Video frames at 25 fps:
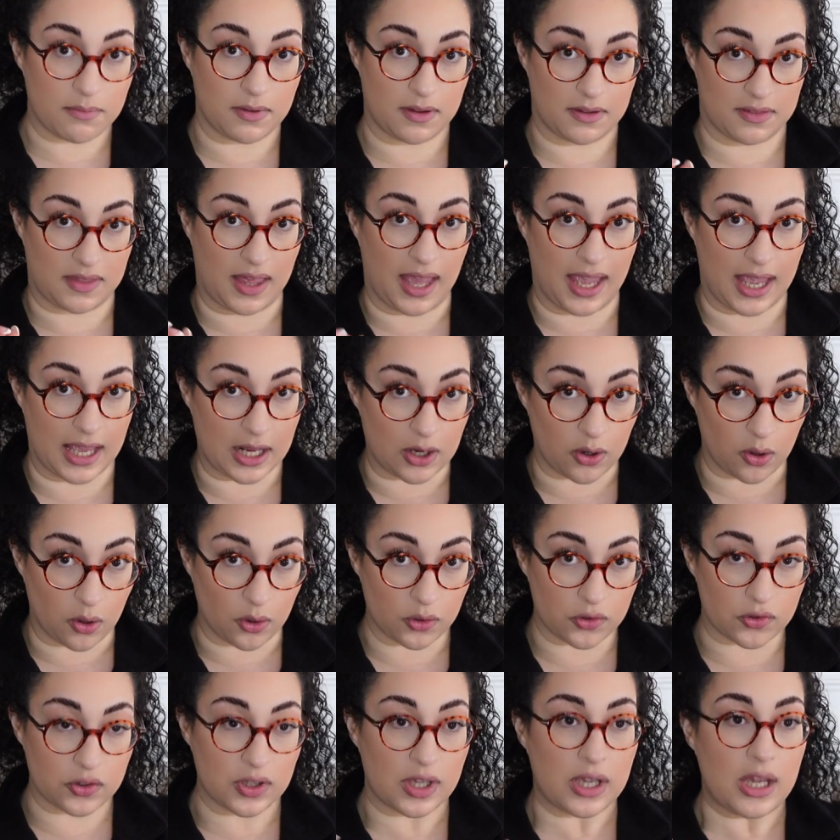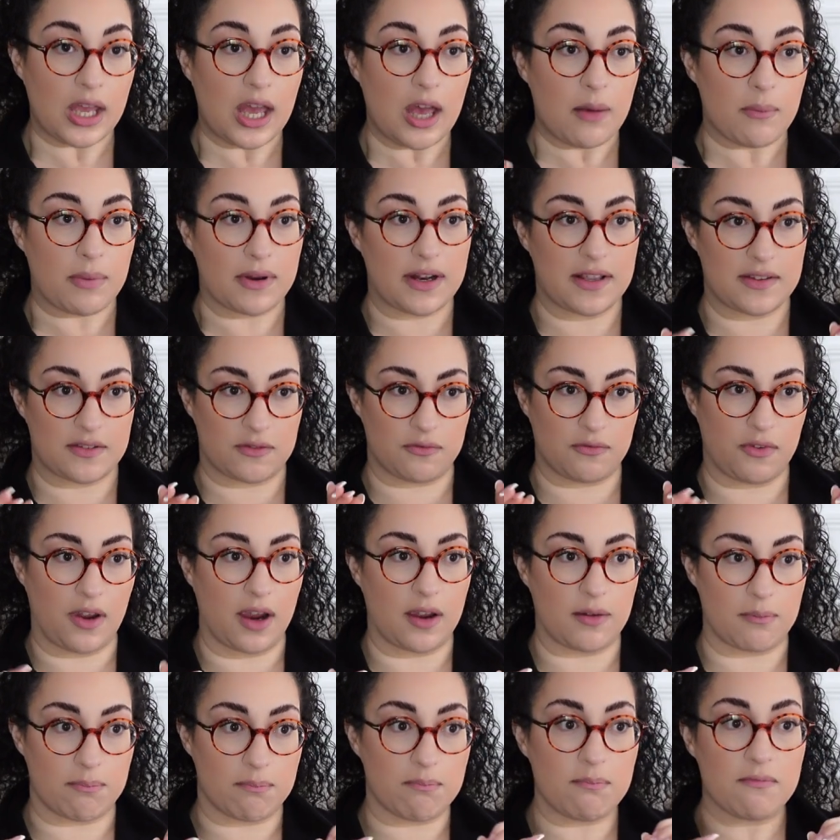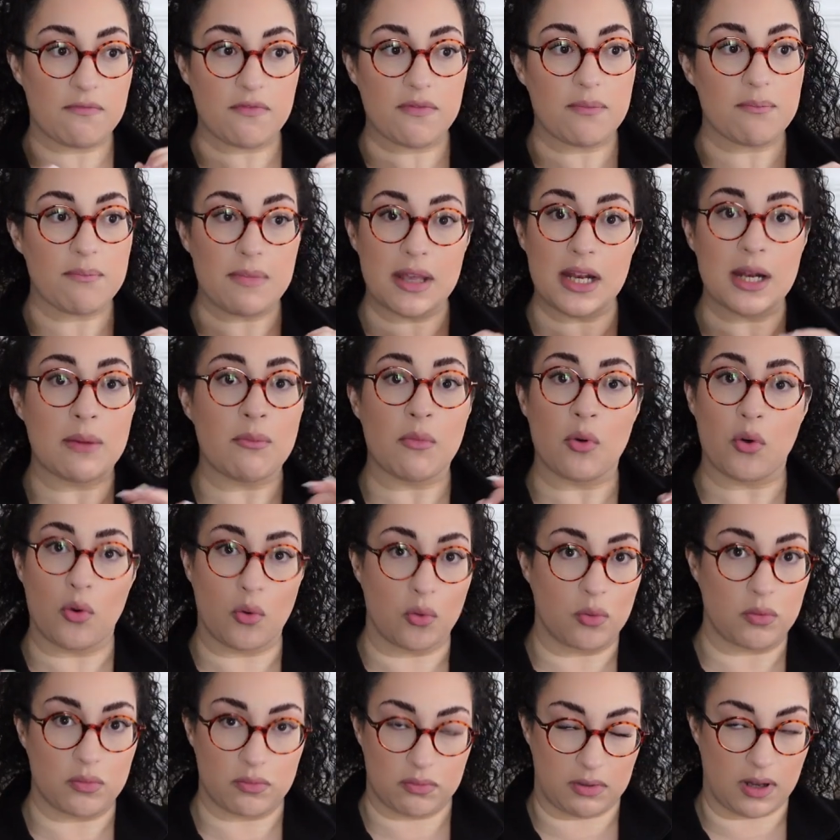the hair loss, but it's very minimal.